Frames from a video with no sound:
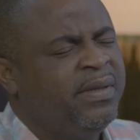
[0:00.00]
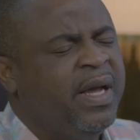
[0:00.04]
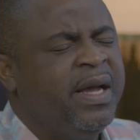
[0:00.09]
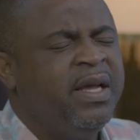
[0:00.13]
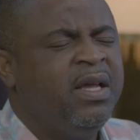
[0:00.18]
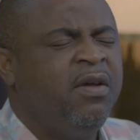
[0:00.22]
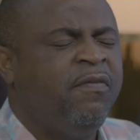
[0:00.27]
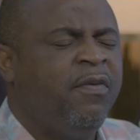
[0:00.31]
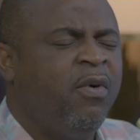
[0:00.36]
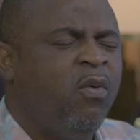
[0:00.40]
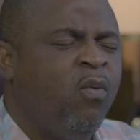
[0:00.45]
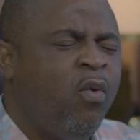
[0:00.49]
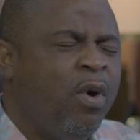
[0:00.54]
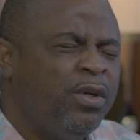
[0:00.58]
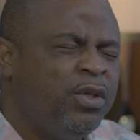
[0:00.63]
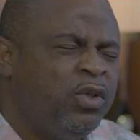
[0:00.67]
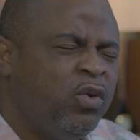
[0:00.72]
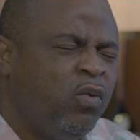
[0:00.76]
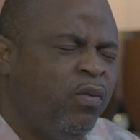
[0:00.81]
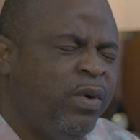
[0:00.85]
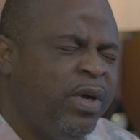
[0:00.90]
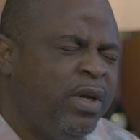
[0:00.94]
Thank you for
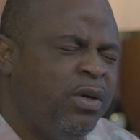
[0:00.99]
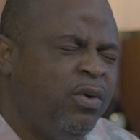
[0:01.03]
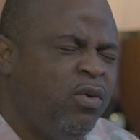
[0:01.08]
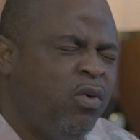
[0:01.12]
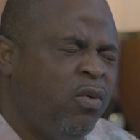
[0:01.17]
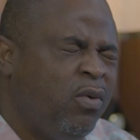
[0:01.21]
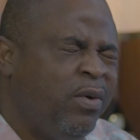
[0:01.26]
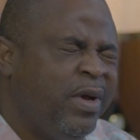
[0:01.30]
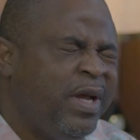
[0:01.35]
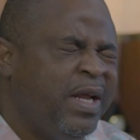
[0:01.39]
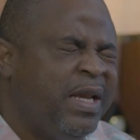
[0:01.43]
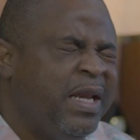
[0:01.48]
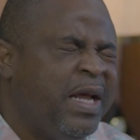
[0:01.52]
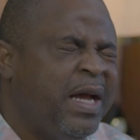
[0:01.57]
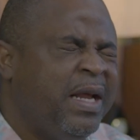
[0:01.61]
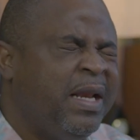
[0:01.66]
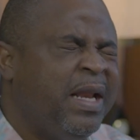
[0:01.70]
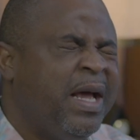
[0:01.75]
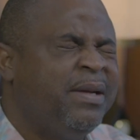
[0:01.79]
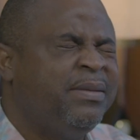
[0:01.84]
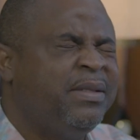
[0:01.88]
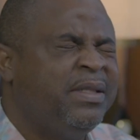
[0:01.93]
what we do in
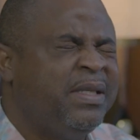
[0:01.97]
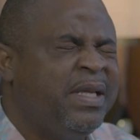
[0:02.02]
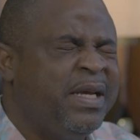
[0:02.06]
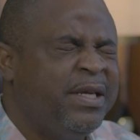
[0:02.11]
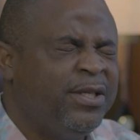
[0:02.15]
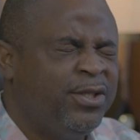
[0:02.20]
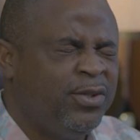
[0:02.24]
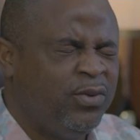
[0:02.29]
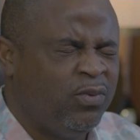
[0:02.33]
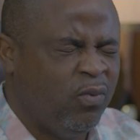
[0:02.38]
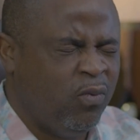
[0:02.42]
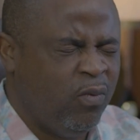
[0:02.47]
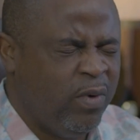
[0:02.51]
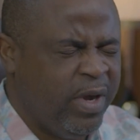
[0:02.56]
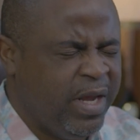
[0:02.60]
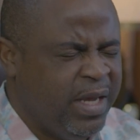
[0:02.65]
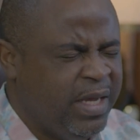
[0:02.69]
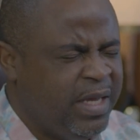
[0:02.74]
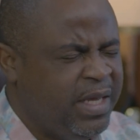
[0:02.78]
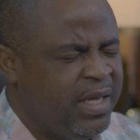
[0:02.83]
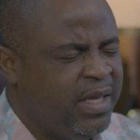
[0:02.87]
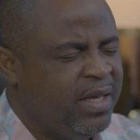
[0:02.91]
their lives this
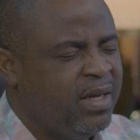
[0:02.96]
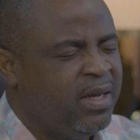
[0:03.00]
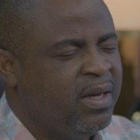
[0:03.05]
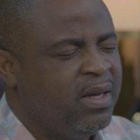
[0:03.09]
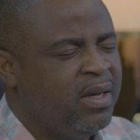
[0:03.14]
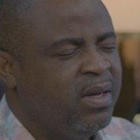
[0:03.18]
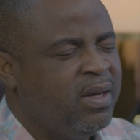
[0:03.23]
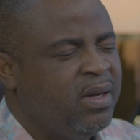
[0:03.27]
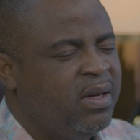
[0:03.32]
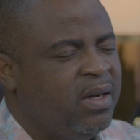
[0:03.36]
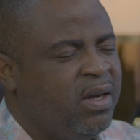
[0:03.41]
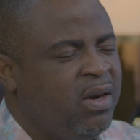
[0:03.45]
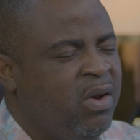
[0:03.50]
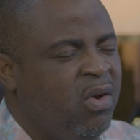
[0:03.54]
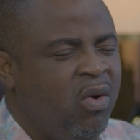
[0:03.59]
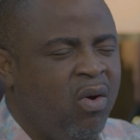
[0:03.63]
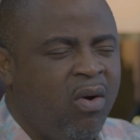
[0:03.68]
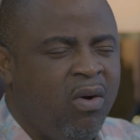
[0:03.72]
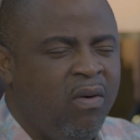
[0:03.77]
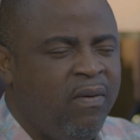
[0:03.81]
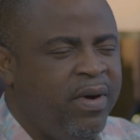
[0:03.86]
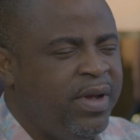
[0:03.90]
week.
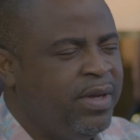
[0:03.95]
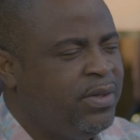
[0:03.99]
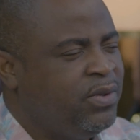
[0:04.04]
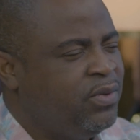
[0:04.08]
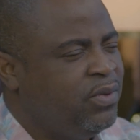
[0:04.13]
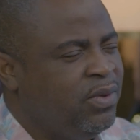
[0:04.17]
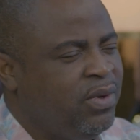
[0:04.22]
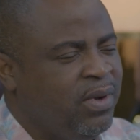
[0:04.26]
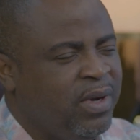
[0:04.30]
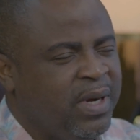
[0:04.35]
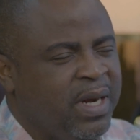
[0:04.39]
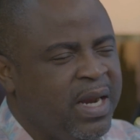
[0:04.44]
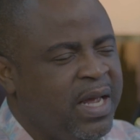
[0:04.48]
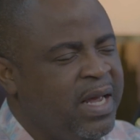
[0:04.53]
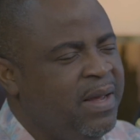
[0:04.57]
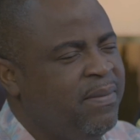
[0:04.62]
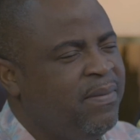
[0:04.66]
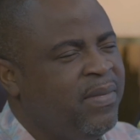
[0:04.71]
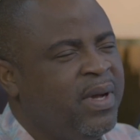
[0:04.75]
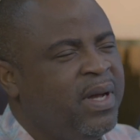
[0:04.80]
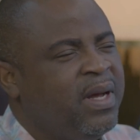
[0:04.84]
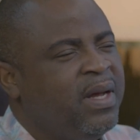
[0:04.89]
Glory to your
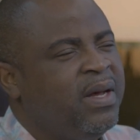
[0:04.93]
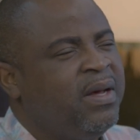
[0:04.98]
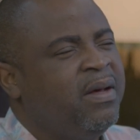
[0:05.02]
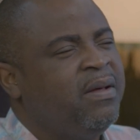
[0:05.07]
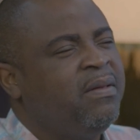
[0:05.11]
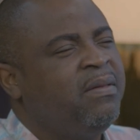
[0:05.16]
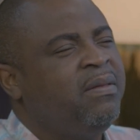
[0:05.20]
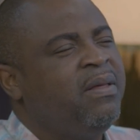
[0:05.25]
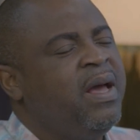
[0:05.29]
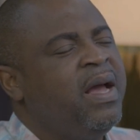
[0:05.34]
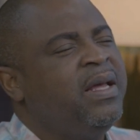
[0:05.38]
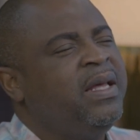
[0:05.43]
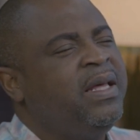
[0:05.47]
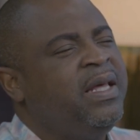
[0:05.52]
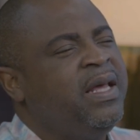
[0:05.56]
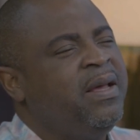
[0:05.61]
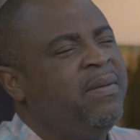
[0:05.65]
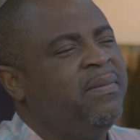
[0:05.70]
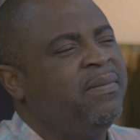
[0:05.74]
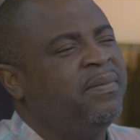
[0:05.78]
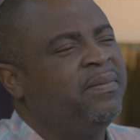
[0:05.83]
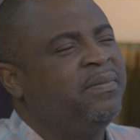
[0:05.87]
name.
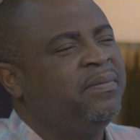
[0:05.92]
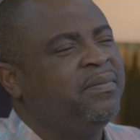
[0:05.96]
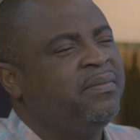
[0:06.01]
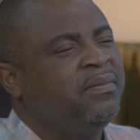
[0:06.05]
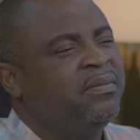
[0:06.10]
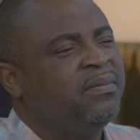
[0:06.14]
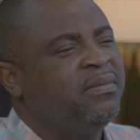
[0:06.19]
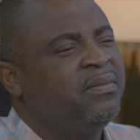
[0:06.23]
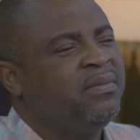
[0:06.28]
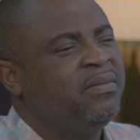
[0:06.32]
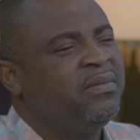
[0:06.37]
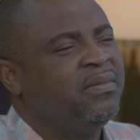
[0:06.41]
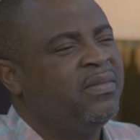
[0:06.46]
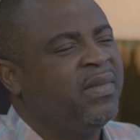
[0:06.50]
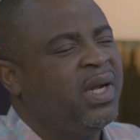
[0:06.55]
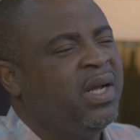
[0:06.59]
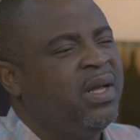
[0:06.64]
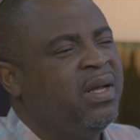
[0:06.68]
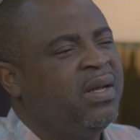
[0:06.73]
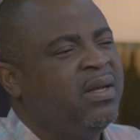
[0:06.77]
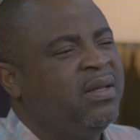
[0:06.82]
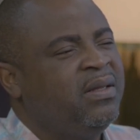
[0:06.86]
Thank you.
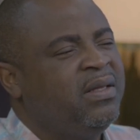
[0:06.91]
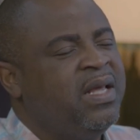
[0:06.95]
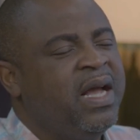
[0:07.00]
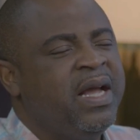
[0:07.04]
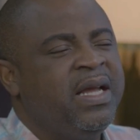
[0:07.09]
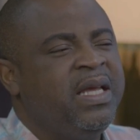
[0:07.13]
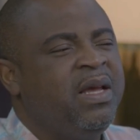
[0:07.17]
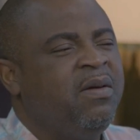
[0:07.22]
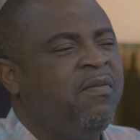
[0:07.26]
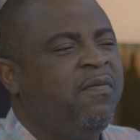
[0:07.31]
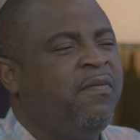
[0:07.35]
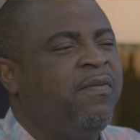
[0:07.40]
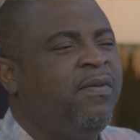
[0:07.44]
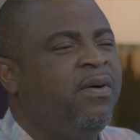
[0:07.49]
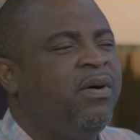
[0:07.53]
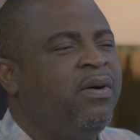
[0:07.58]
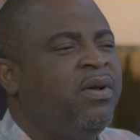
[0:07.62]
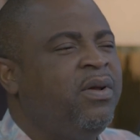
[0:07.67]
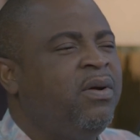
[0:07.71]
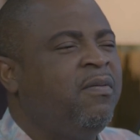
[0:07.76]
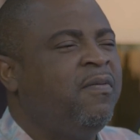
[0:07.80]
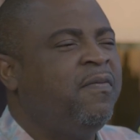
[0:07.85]
Thank you
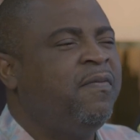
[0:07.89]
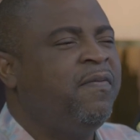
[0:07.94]
for your